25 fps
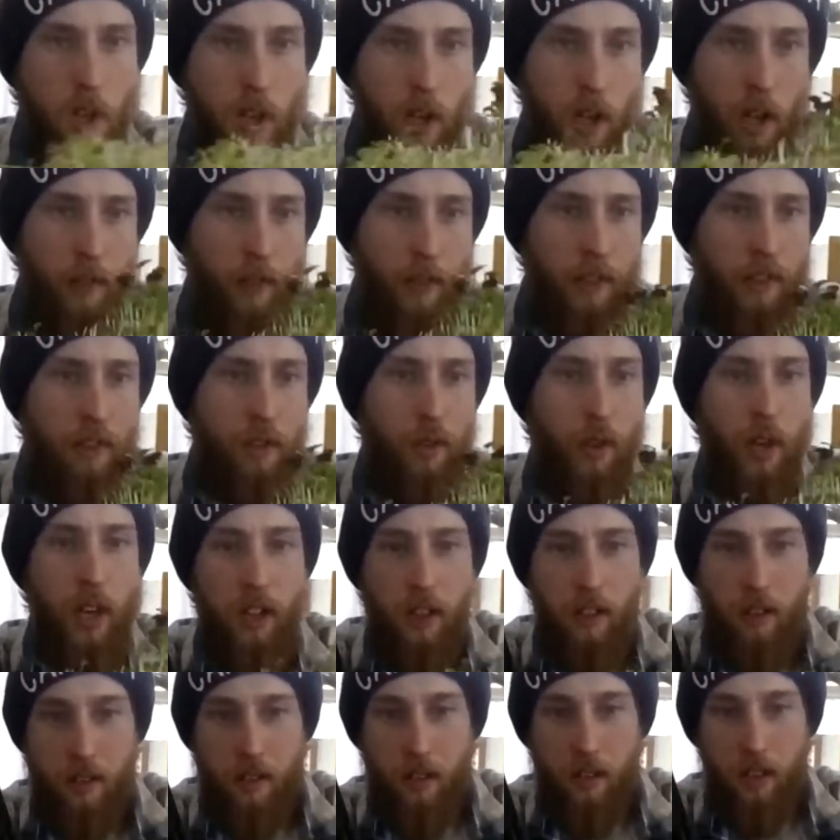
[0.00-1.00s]
this tray
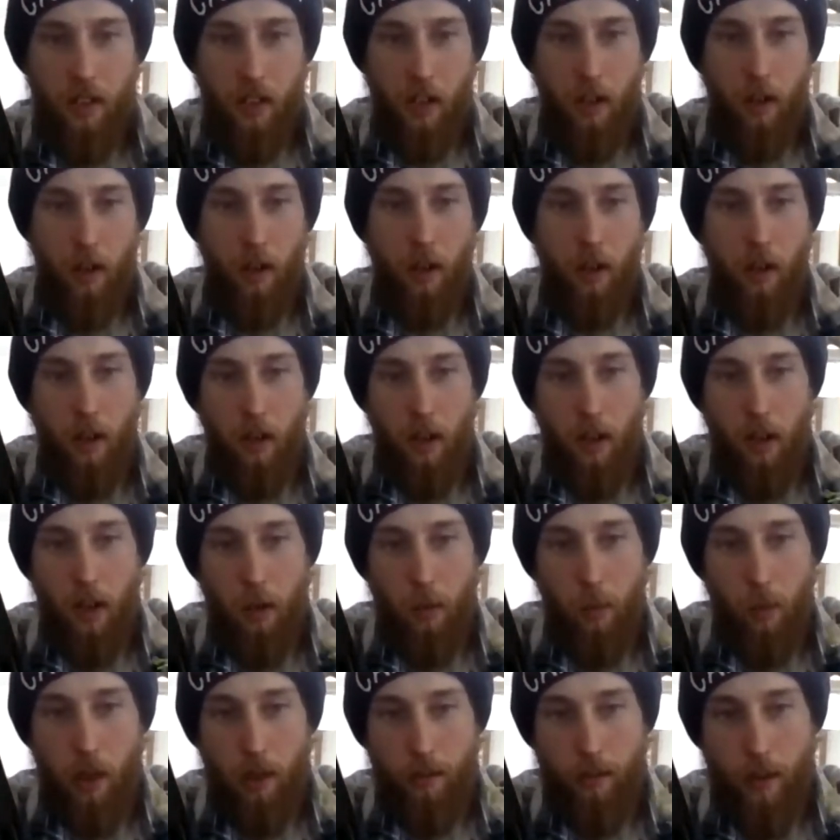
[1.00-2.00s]
you see here
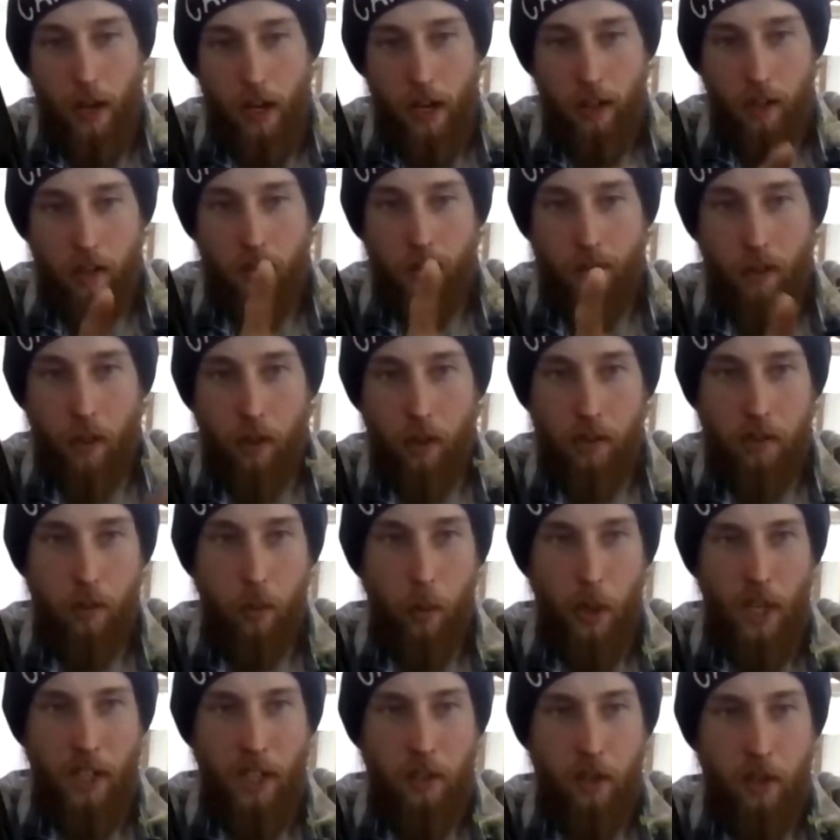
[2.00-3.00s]
would have had its first
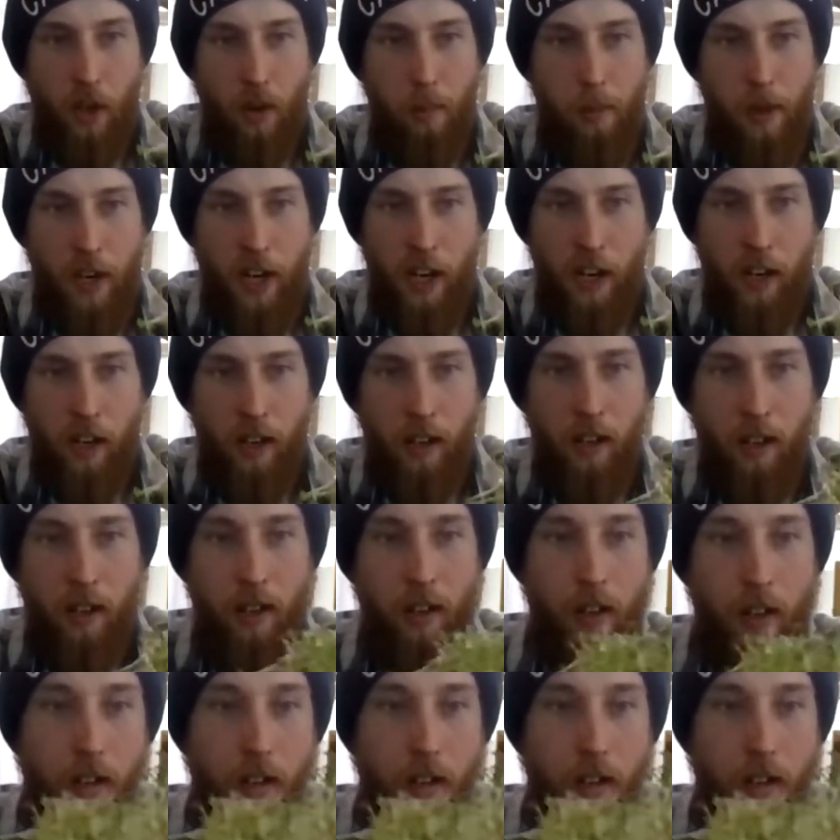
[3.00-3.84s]
week germinating,